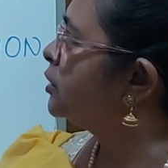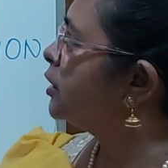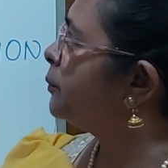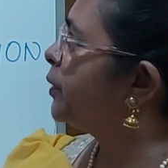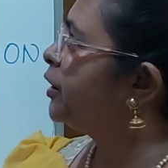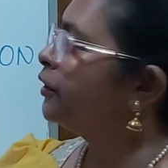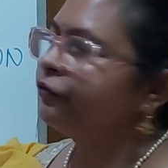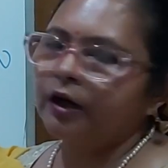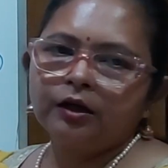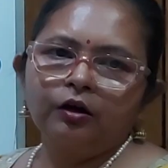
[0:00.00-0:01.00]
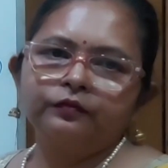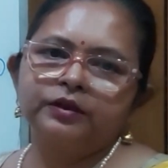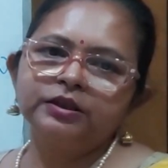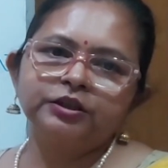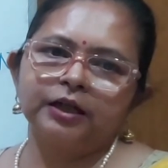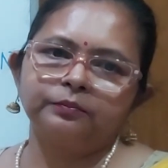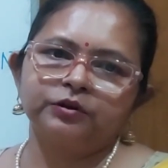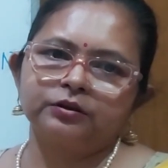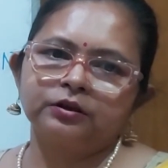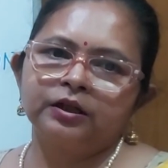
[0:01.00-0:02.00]
the PDF file of this
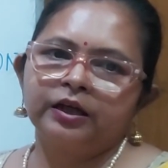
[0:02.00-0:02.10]
chapter.